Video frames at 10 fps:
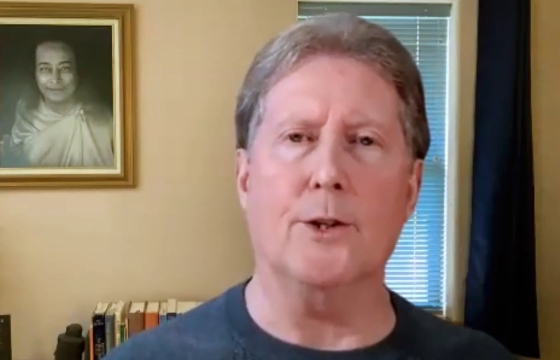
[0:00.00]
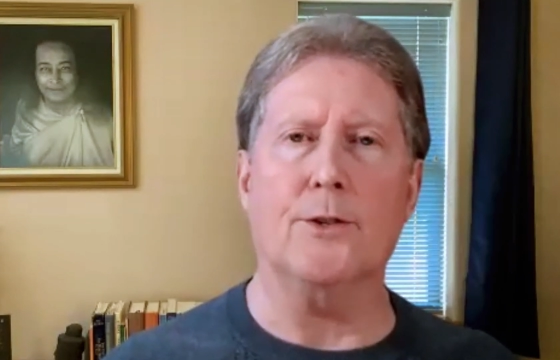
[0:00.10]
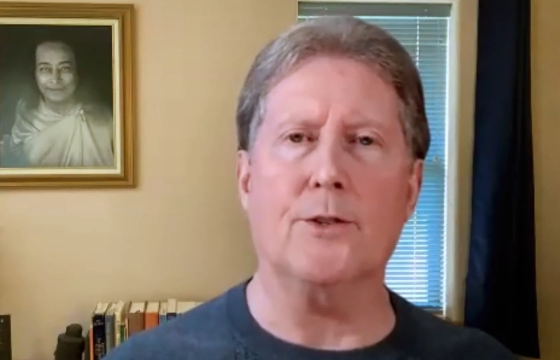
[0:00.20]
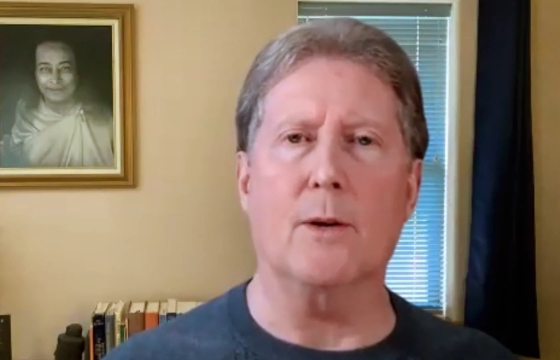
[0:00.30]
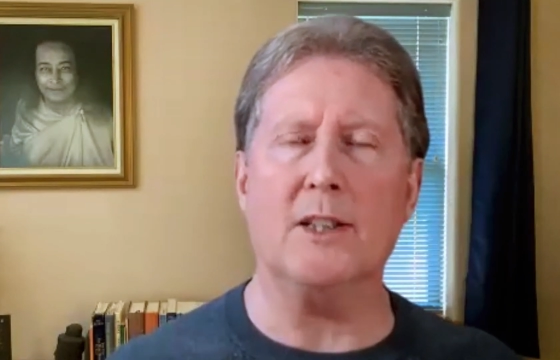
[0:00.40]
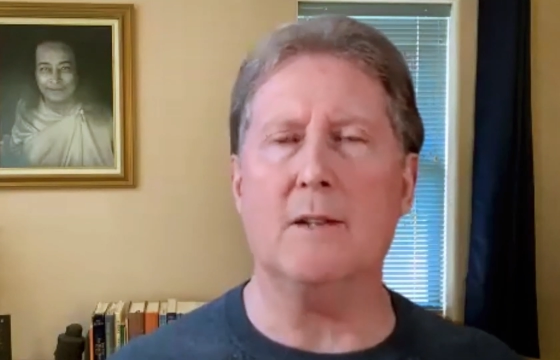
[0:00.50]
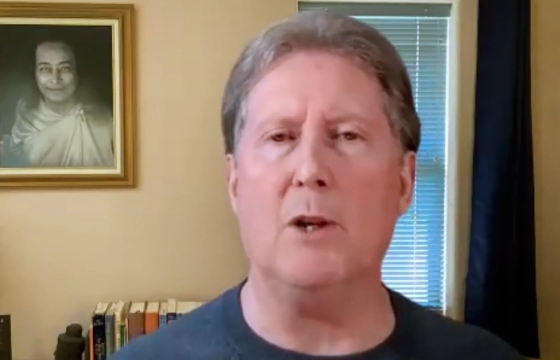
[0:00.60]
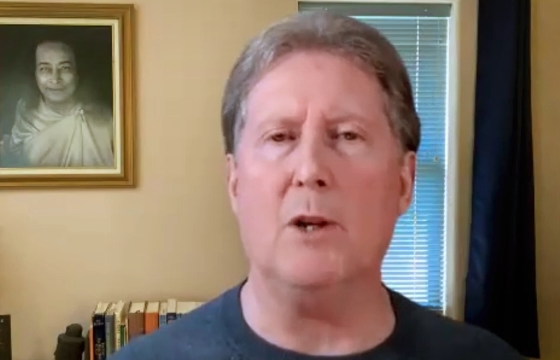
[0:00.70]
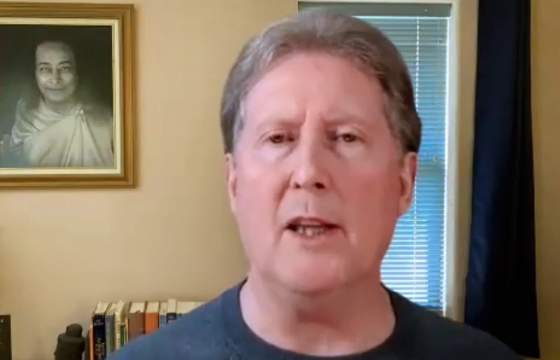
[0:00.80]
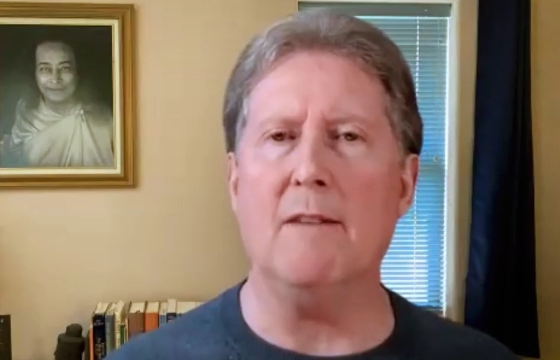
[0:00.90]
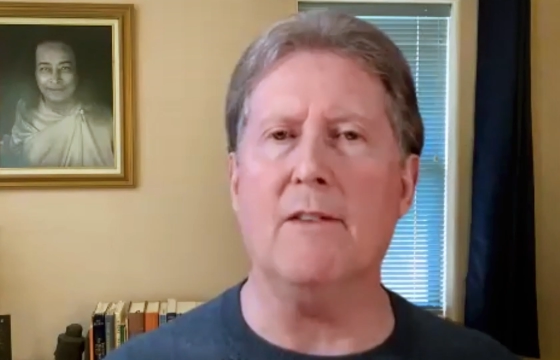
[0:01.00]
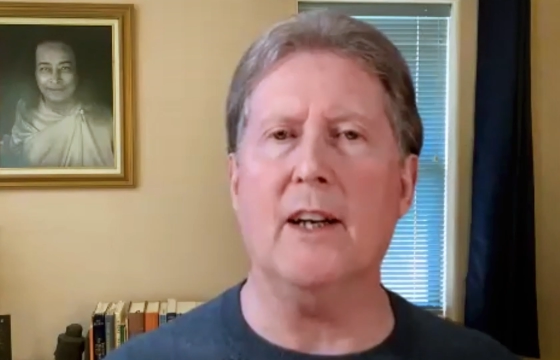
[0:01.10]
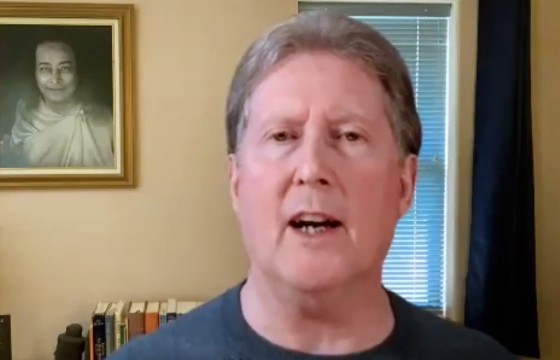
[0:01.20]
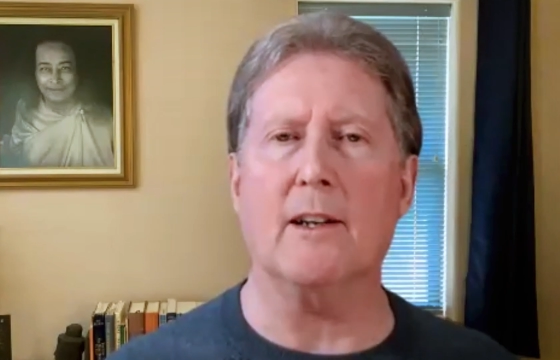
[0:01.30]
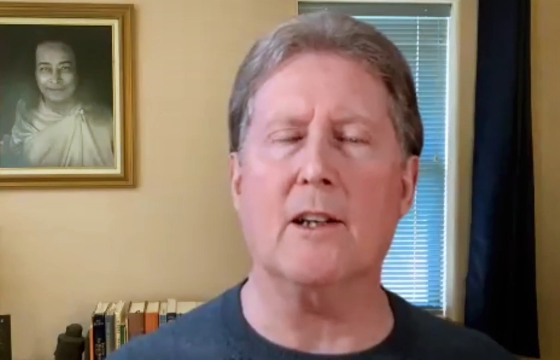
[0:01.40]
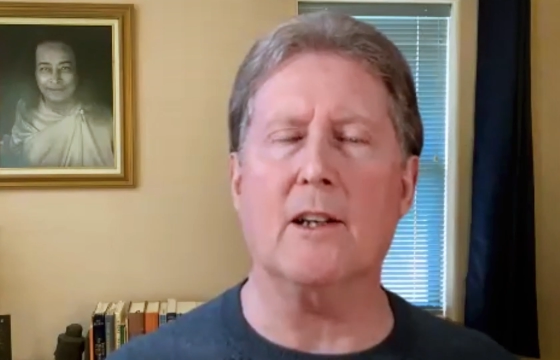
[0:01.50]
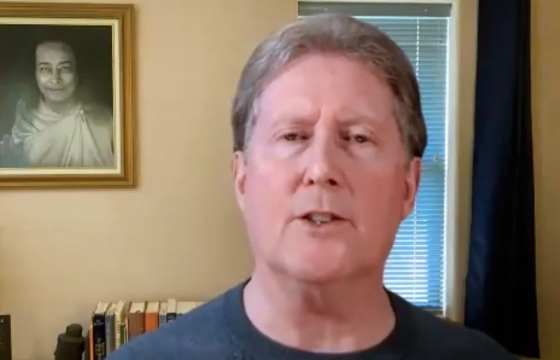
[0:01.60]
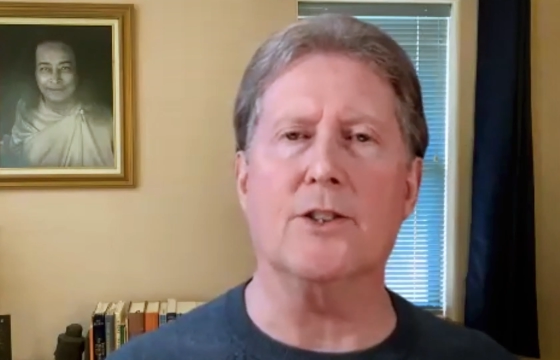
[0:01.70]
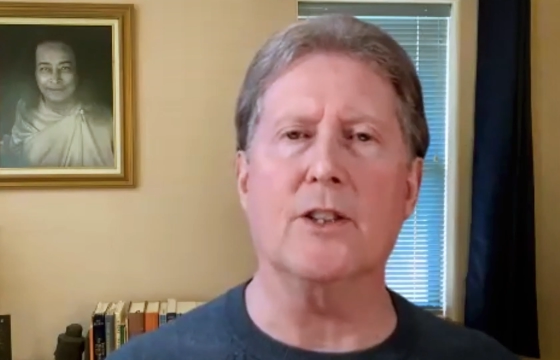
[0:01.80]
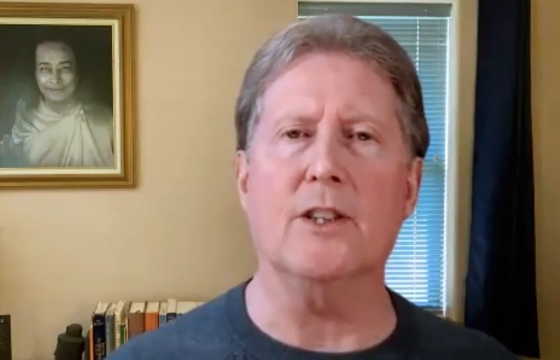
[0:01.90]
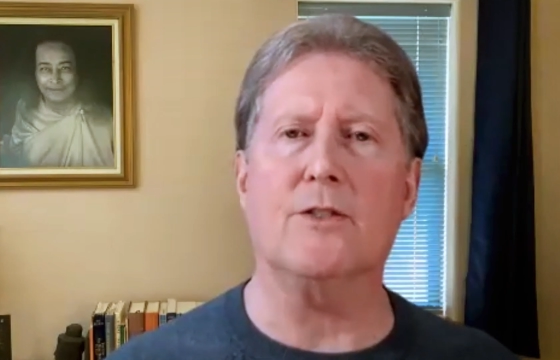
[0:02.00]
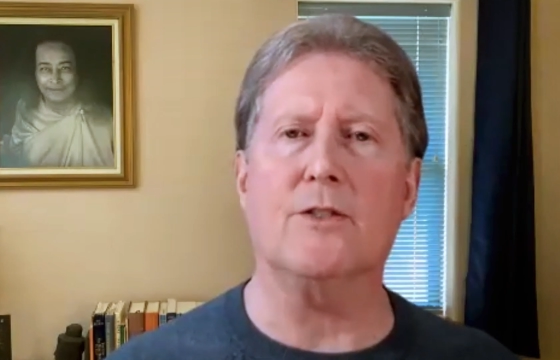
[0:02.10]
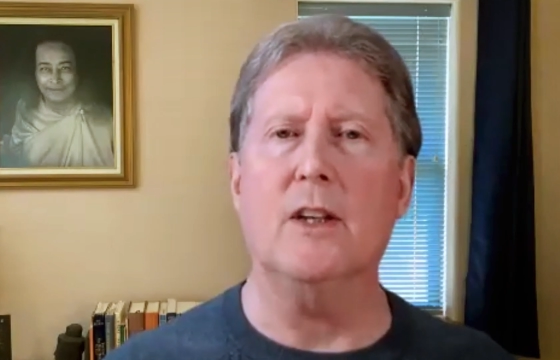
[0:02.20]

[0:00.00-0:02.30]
Speaker 1: They want to believe in higher consciousness.